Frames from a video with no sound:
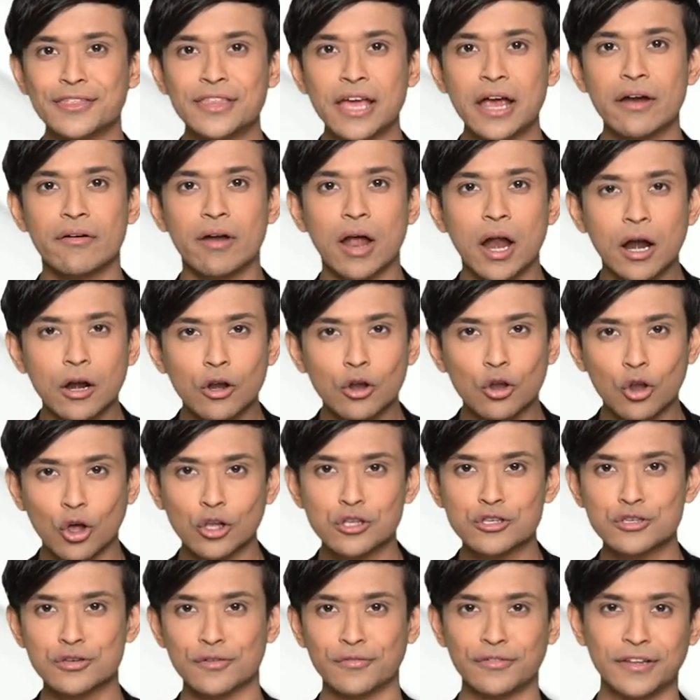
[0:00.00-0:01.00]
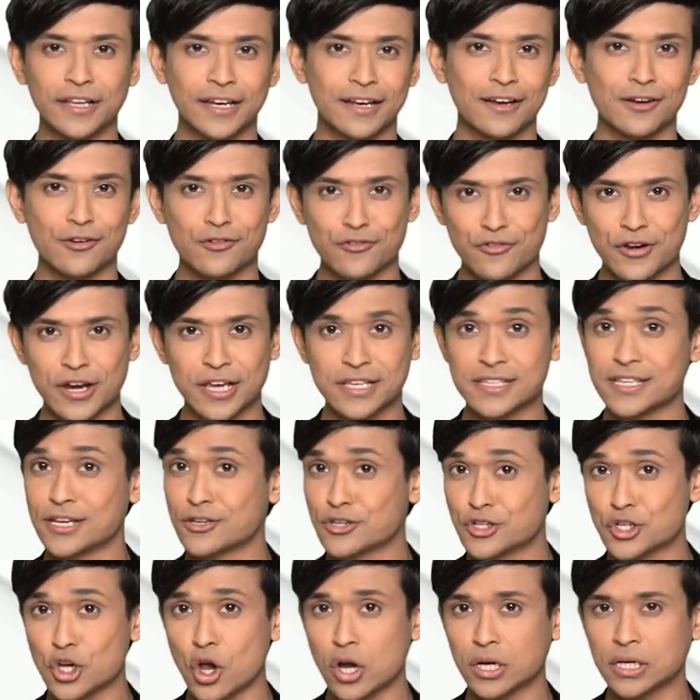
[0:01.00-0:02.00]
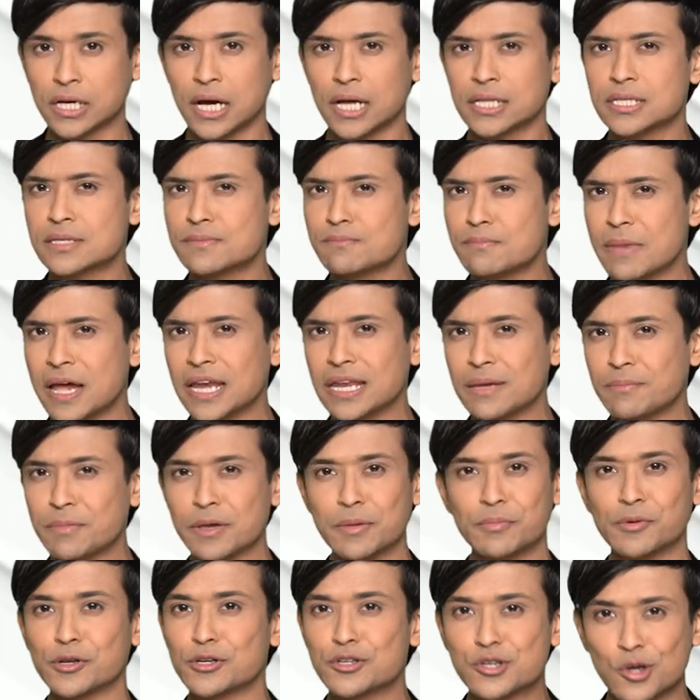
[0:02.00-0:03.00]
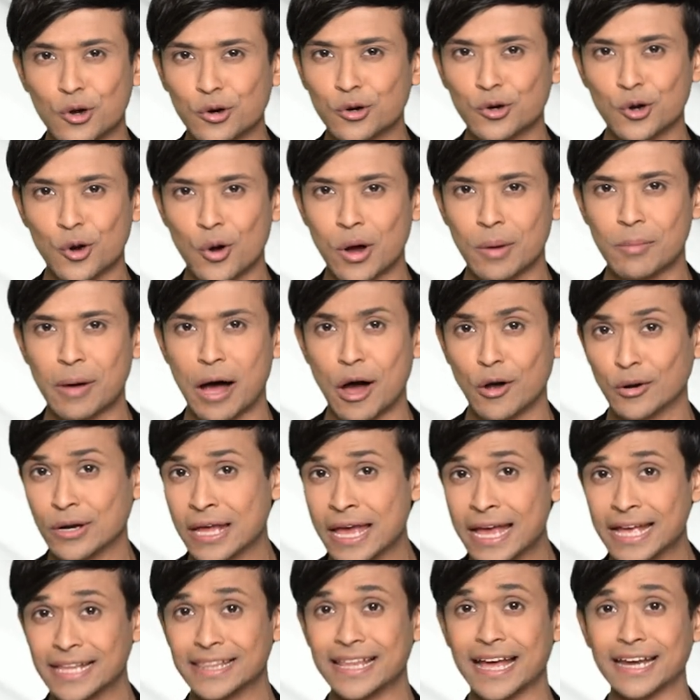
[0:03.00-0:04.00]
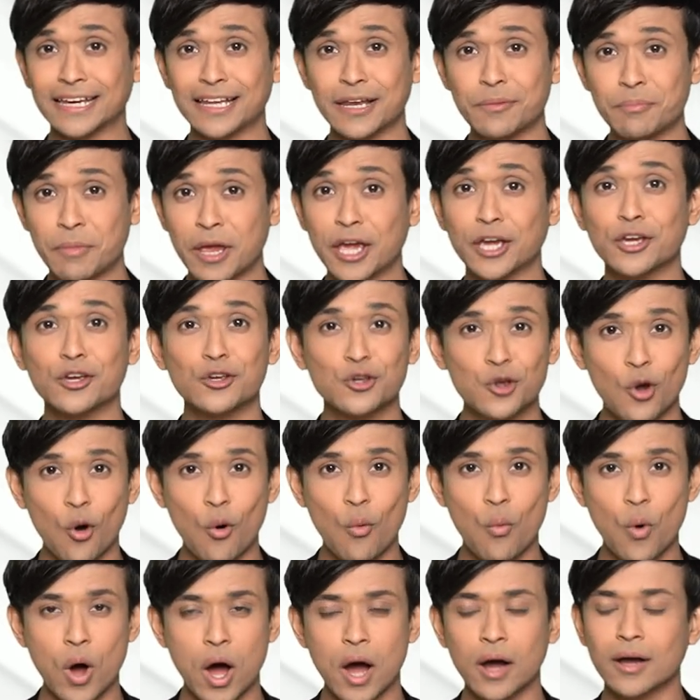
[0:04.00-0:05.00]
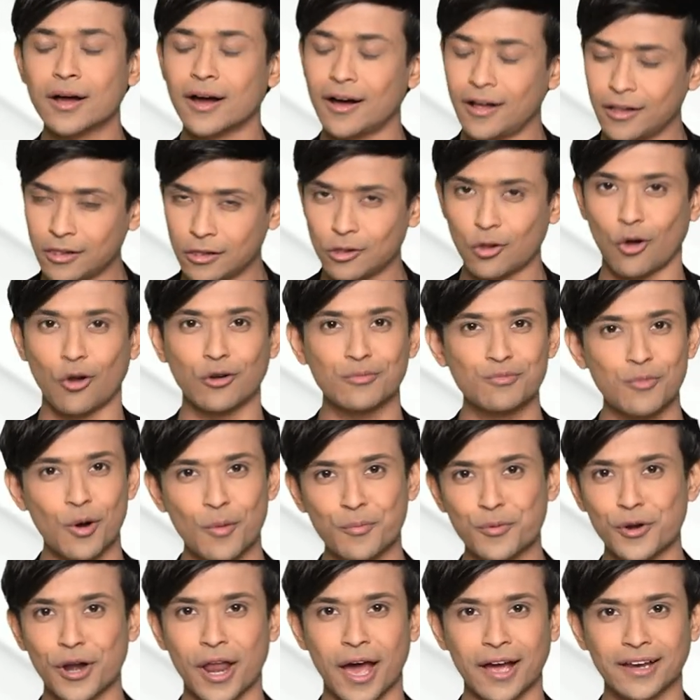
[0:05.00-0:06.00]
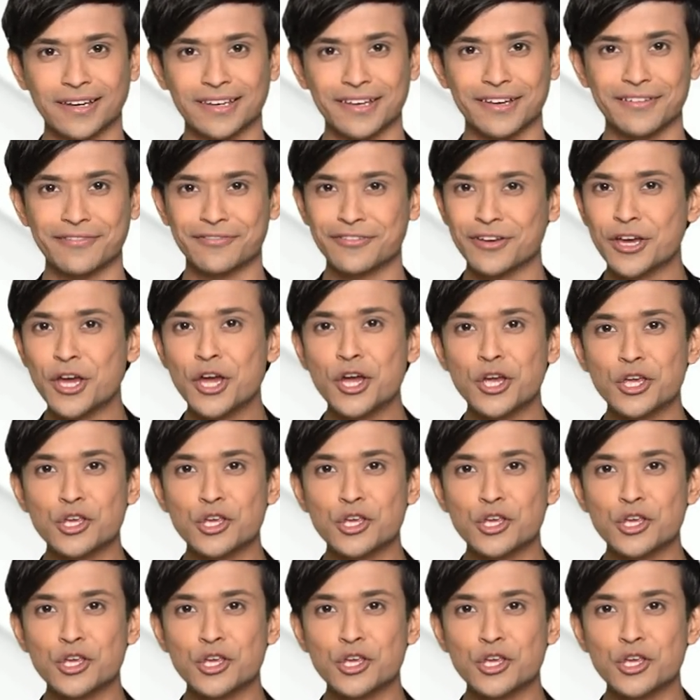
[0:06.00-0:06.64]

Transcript: there are lots of little tricks and shortcuts many people don't know about that can make your work a lot more productive.